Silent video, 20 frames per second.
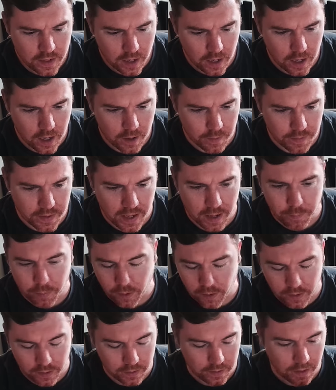
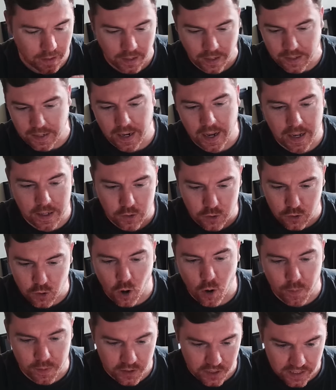
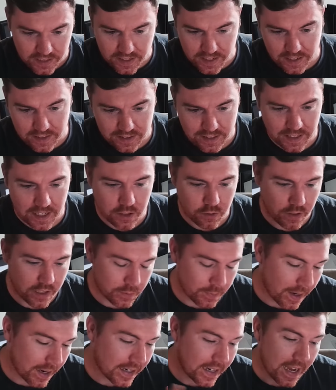GTA San Andreas,
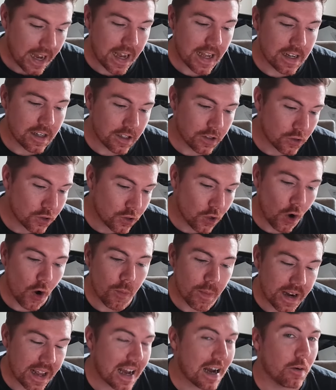but I caned so
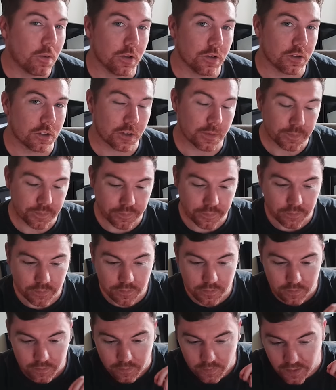many hours
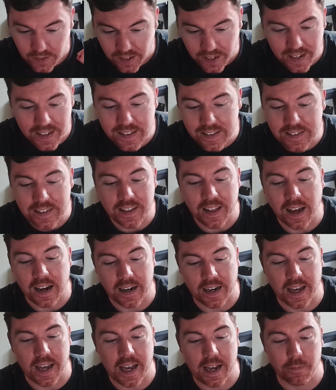into that
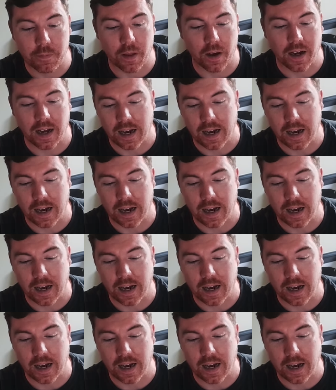game that